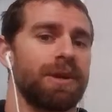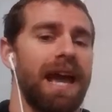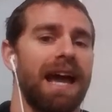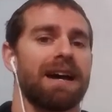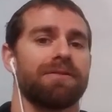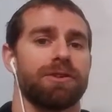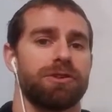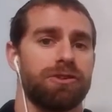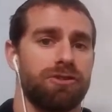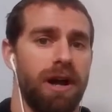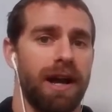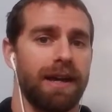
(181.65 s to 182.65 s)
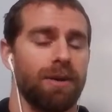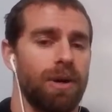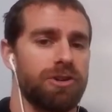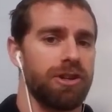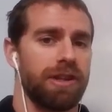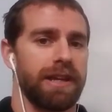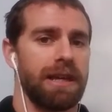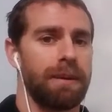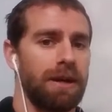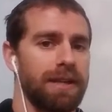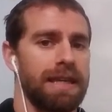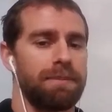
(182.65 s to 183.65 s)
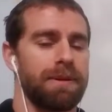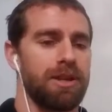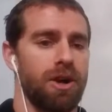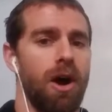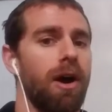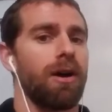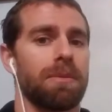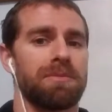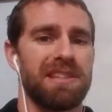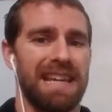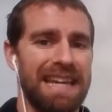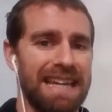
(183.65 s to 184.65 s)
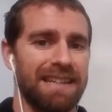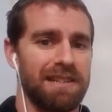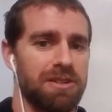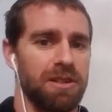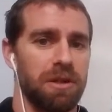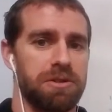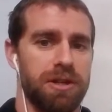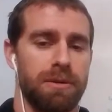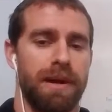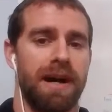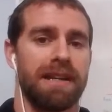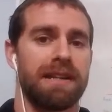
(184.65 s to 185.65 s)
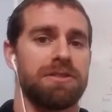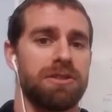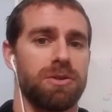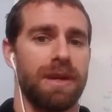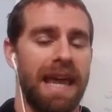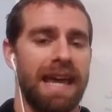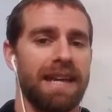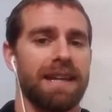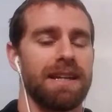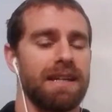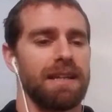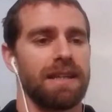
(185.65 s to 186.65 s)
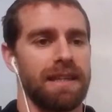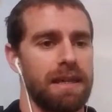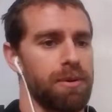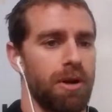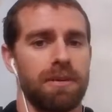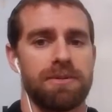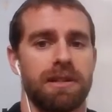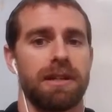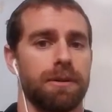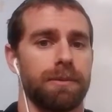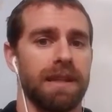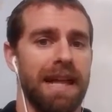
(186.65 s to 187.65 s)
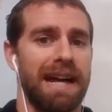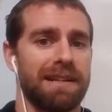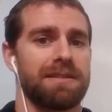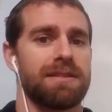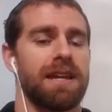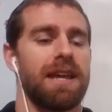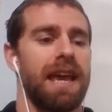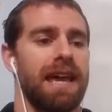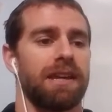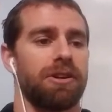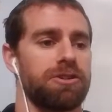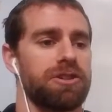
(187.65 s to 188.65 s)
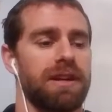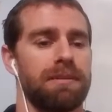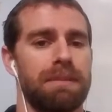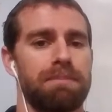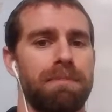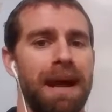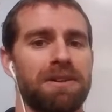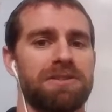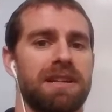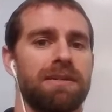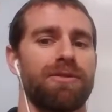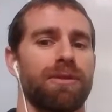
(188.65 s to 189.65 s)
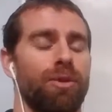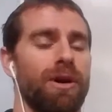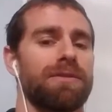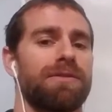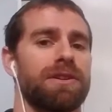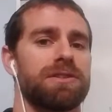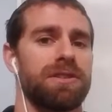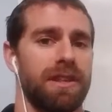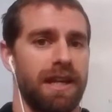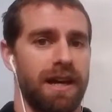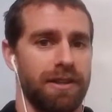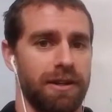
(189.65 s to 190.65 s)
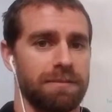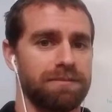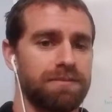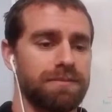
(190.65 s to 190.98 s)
we have your stride. I want you to think about keeping your arms in as close to your body as you can. Keep your arms in and relax, and you're just going to be bouncing from one foot to the other.